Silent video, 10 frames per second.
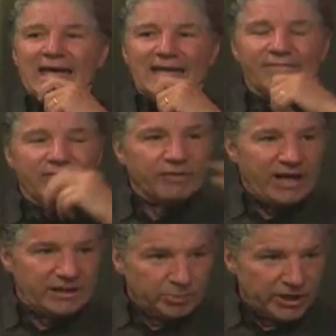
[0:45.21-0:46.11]
have never
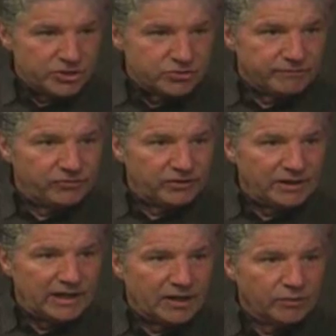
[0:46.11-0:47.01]
had the pleasure of
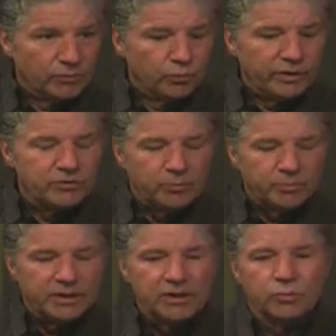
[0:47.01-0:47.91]
sitting down with you,
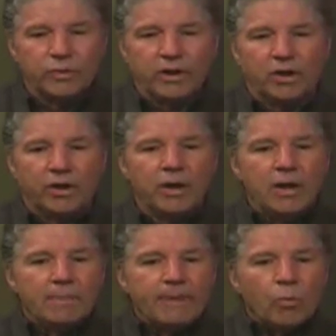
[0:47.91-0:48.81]
but here we are.
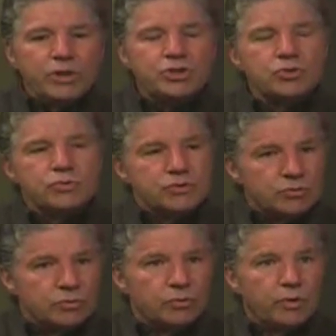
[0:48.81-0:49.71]
What you
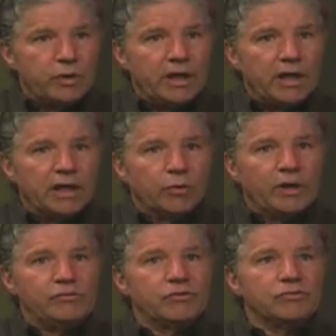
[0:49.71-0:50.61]
do at
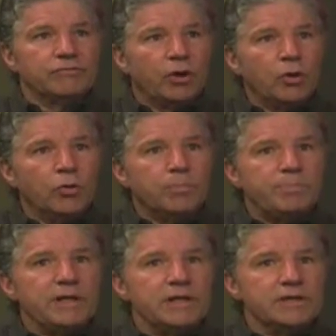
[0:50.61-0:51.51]
Oasis of Hope
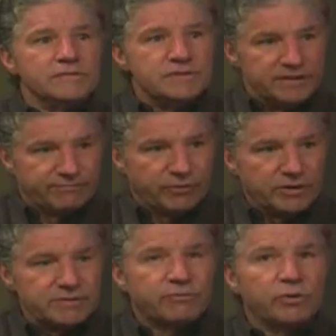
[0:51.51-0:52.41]
is
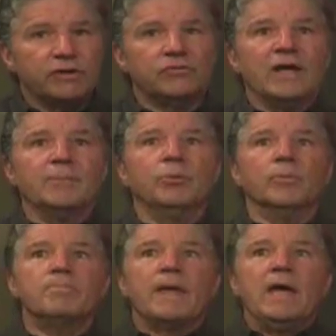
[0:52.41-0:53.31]
different. For example,
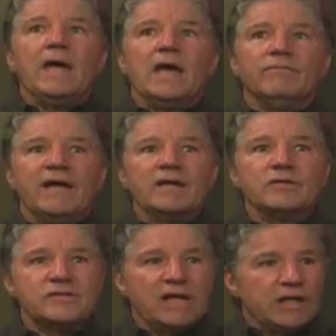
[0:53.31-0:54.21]

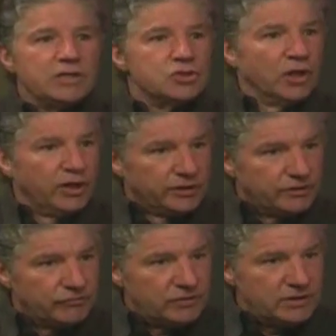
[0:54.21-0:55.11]
advanced stage lung
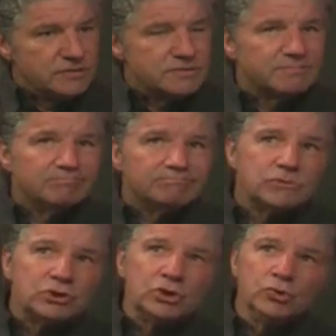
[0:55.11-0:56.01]
disease,
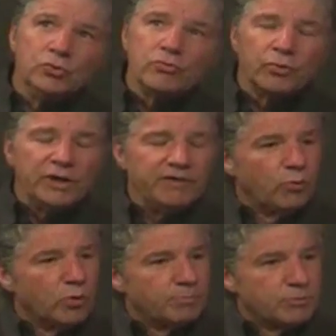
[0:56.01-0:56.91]
two, three,
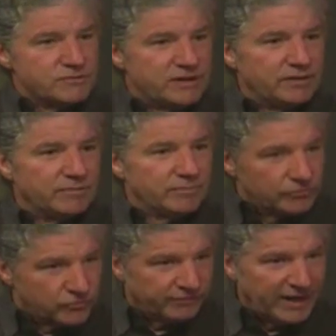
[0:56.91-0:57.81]
four percent
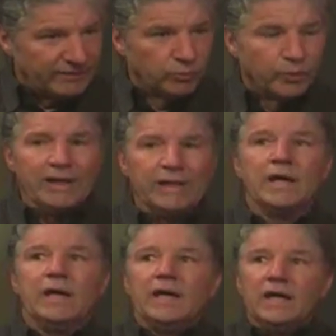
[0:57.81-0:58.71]
survival rate
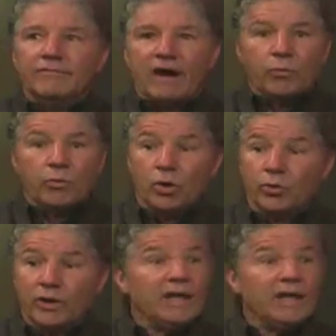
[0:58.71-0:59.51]
if I were to go to any